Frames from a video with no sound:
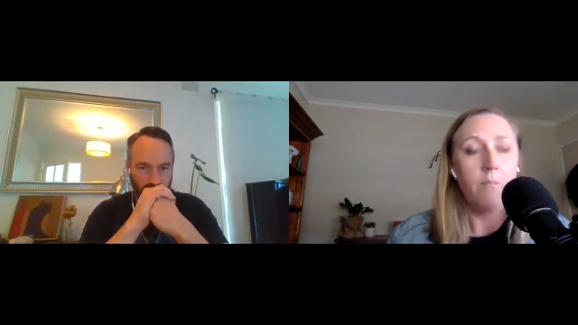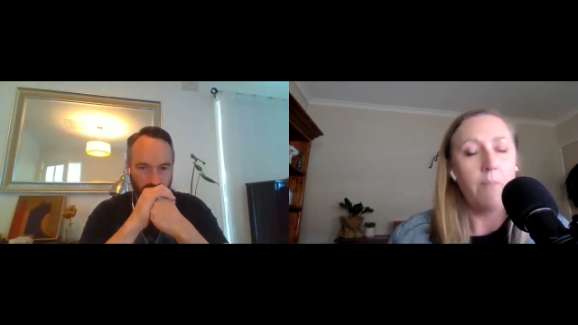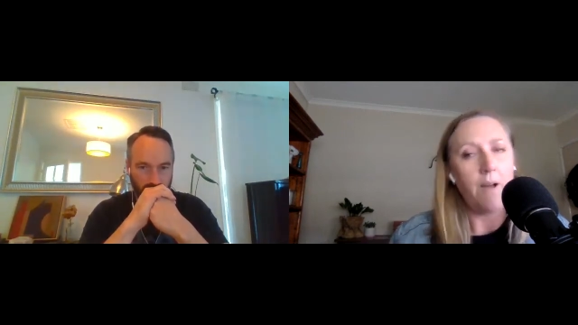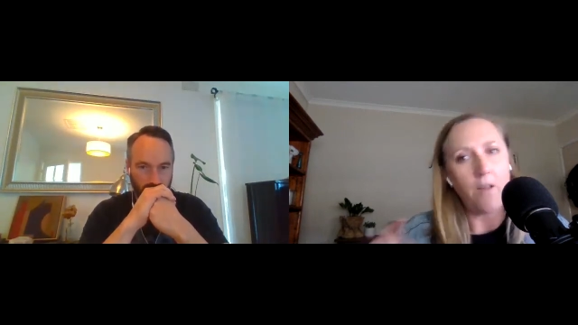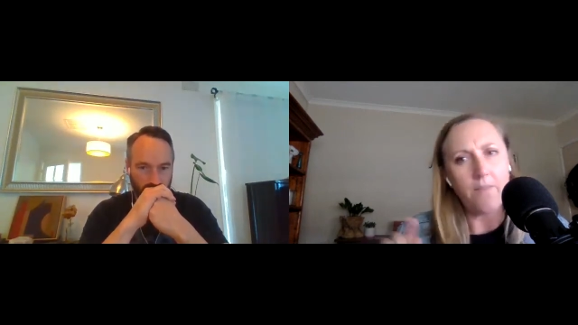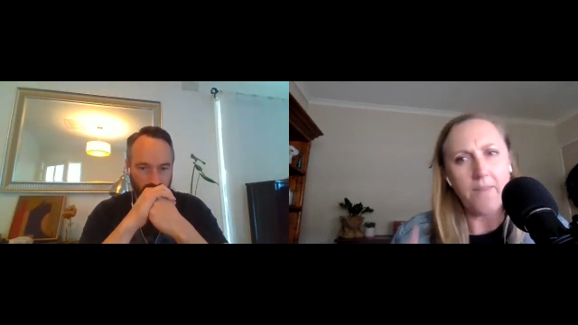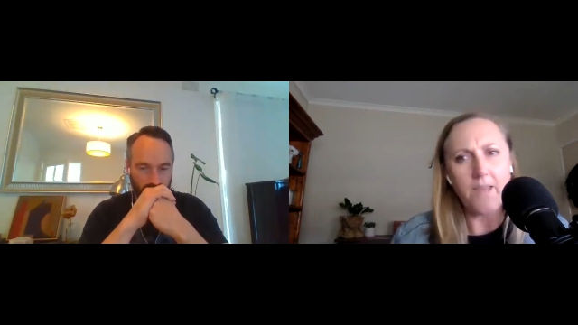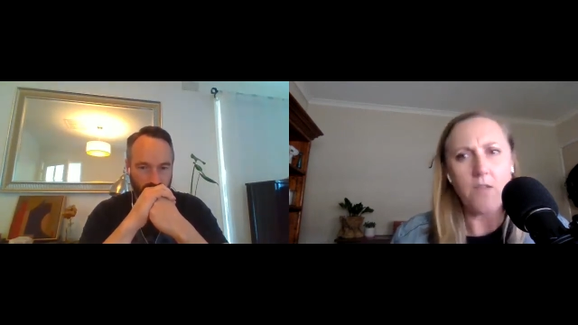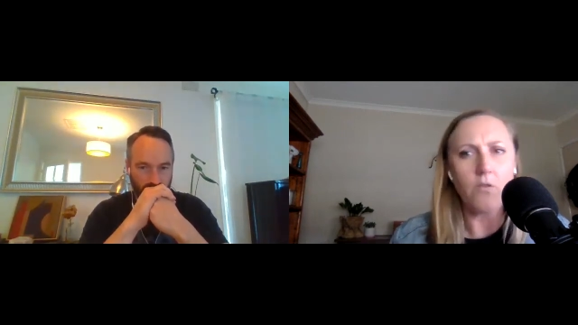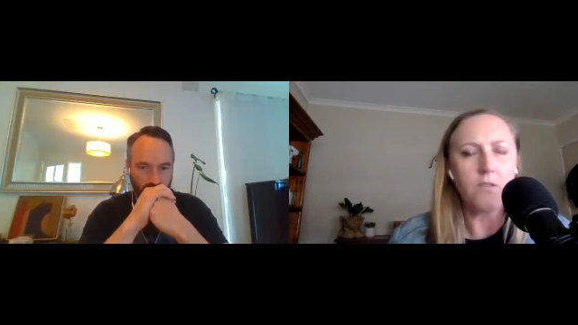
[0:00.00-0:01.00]
Speaker 1: But I think
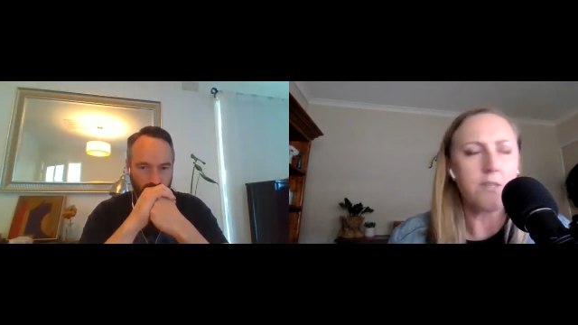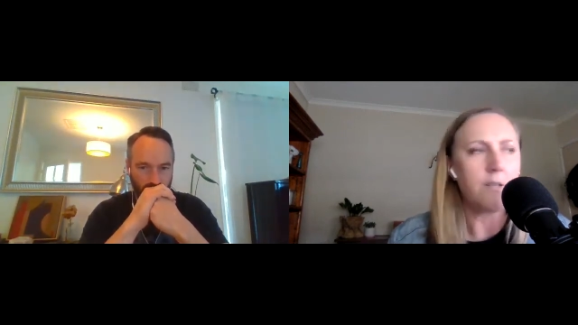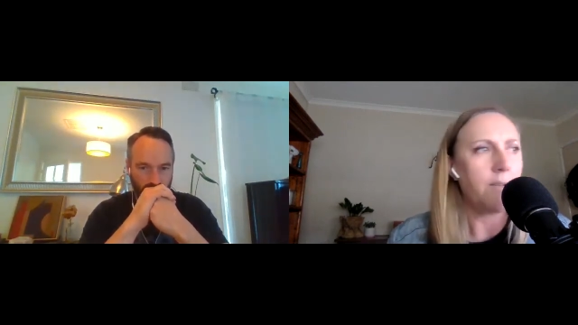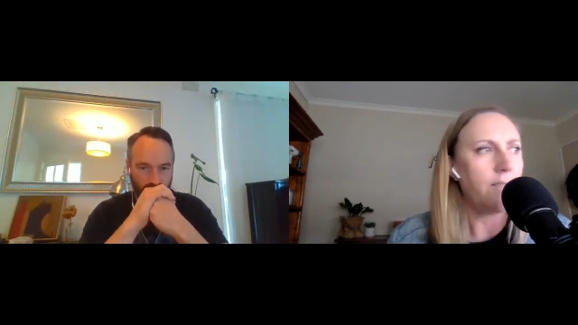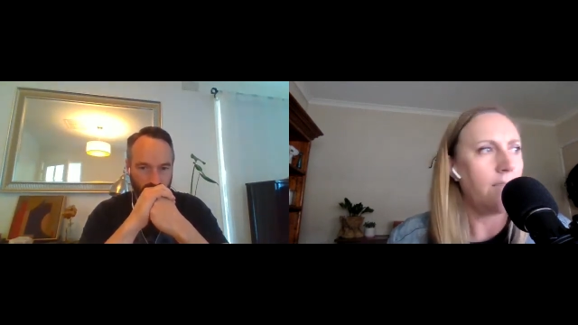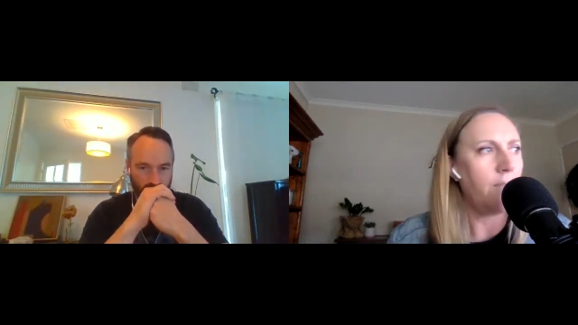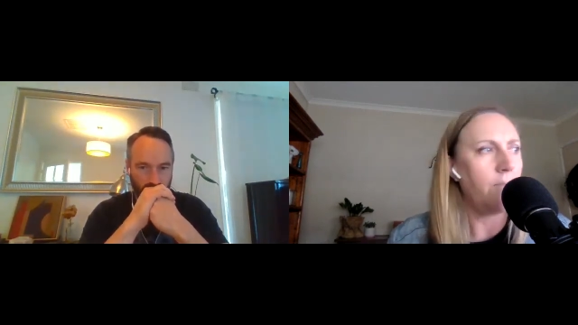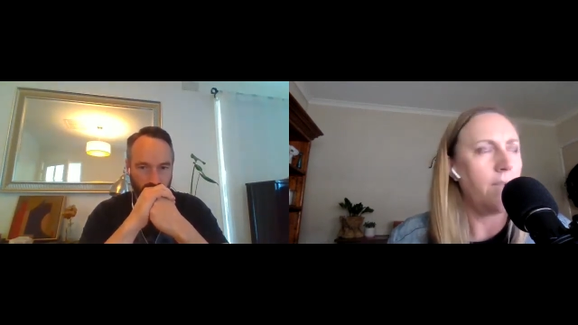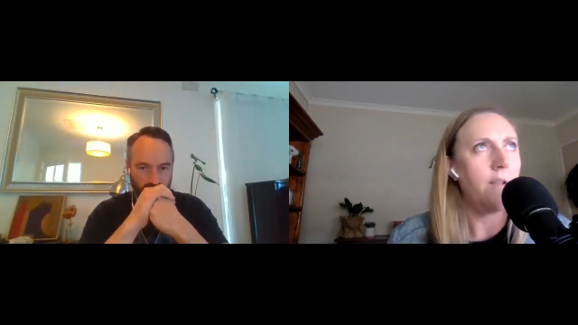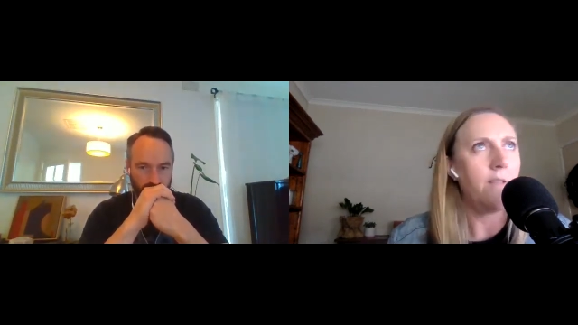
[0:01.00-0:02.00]
mm. you're onto something there,
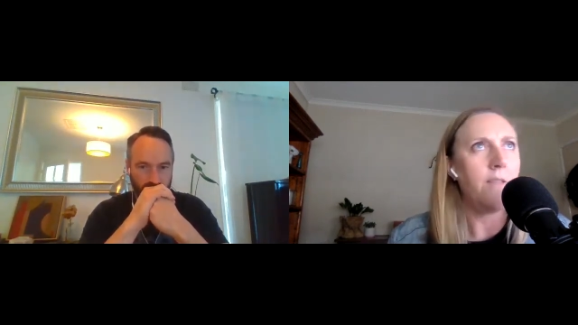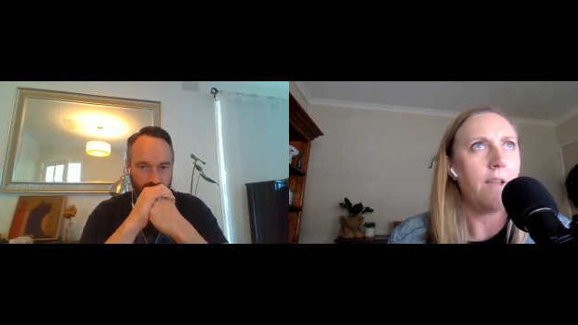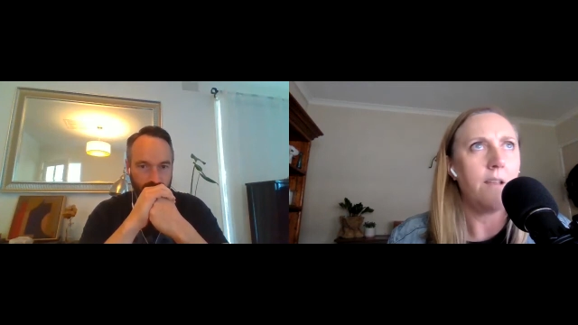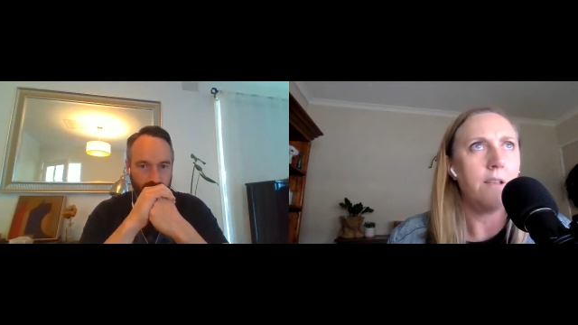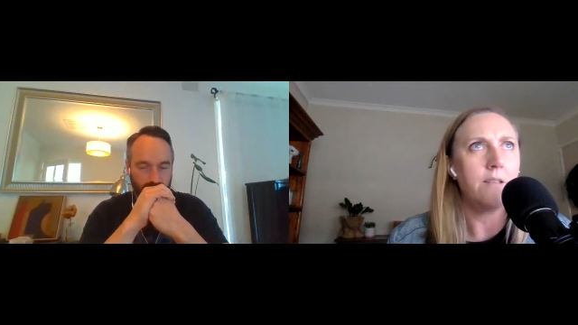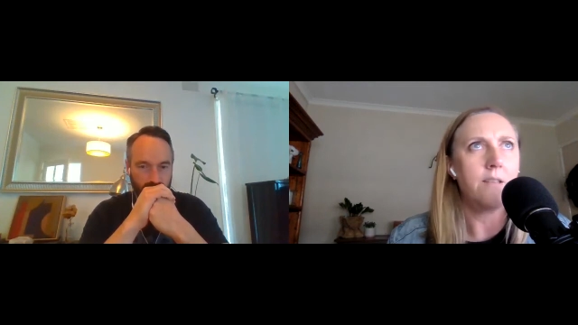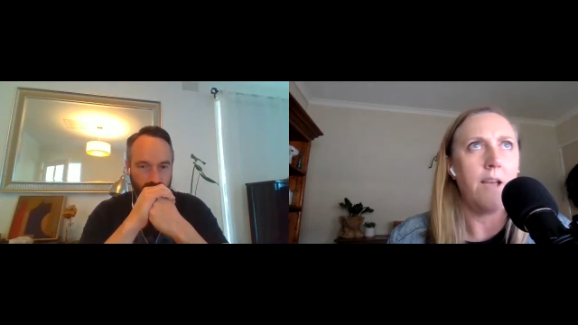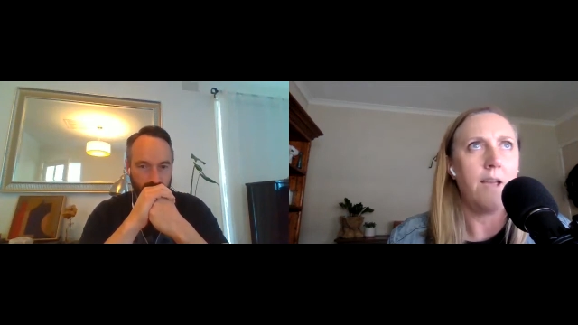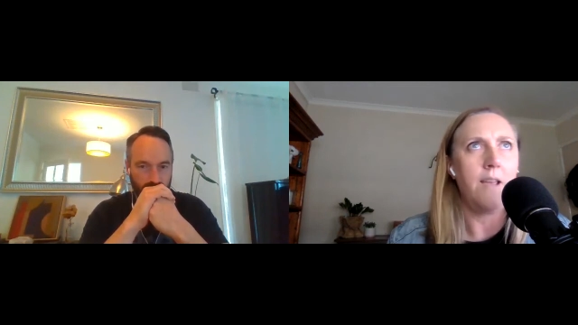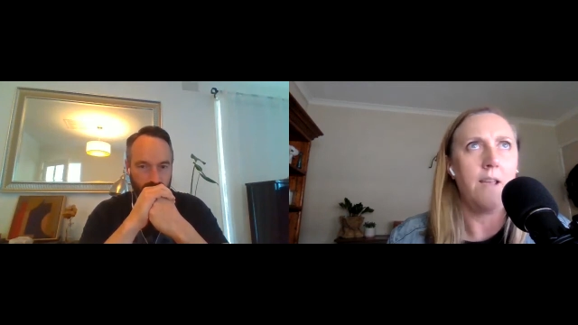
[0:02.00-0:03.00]
Ben, and that is
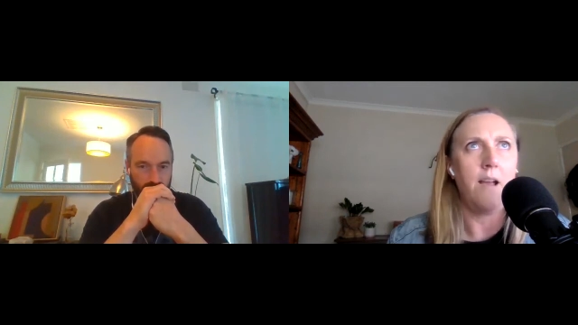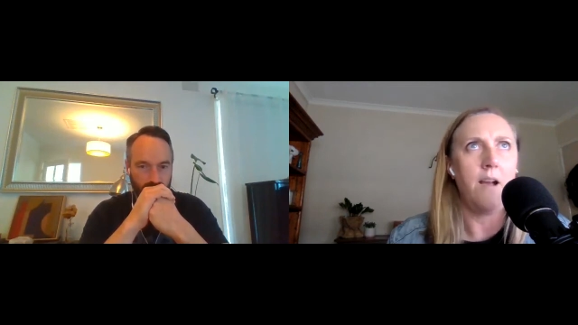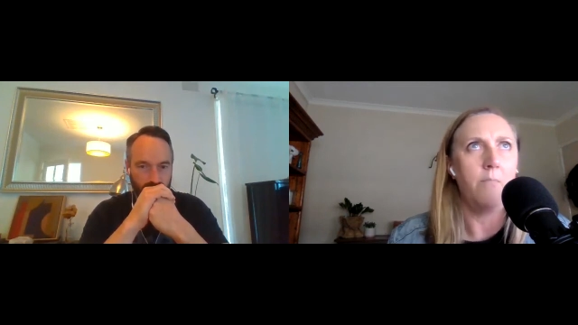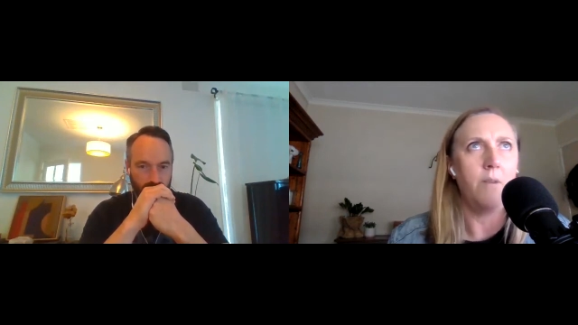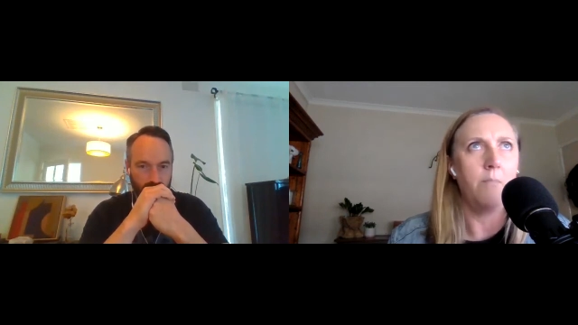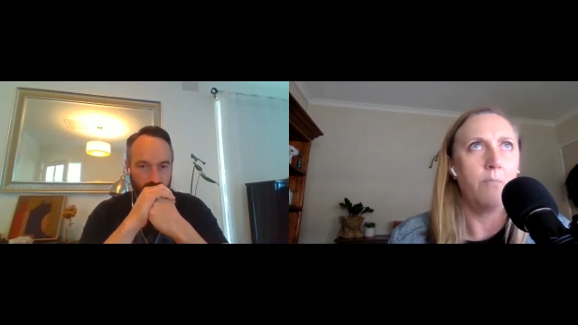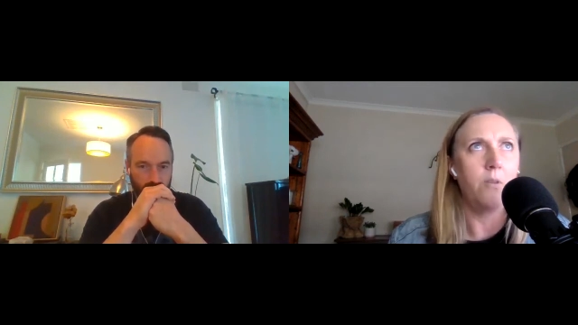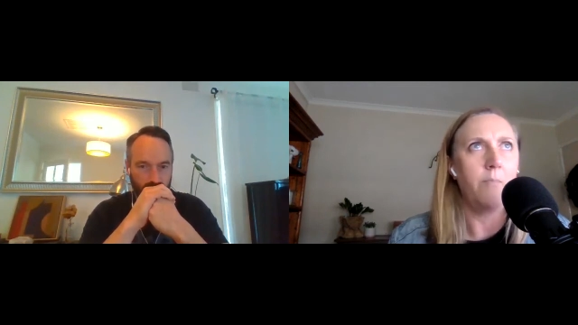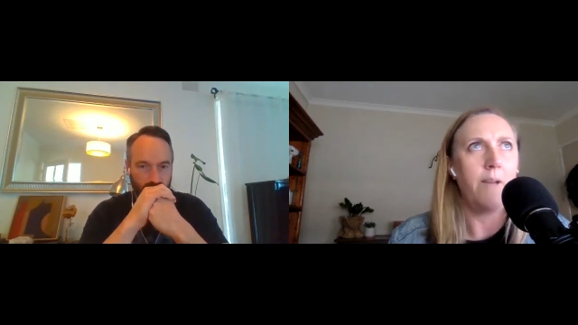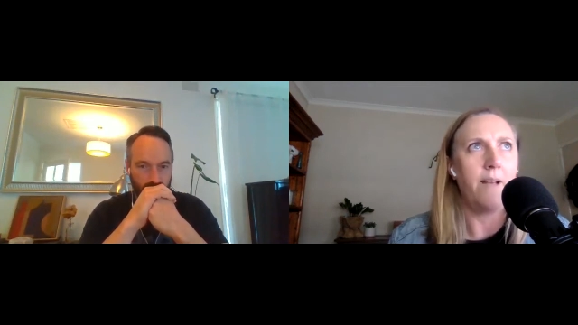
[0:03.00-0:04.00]
a um, a book
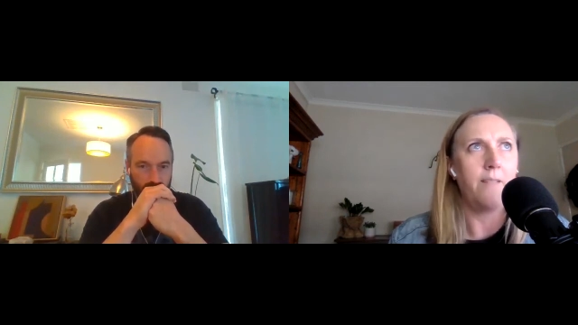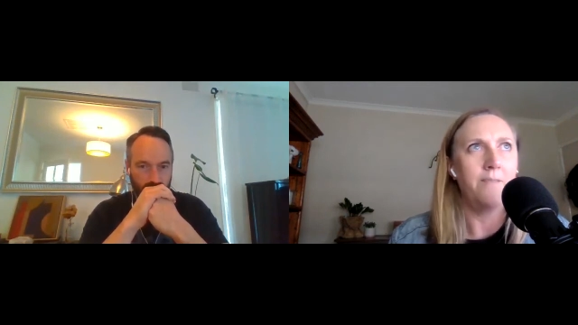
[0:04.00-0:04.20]
about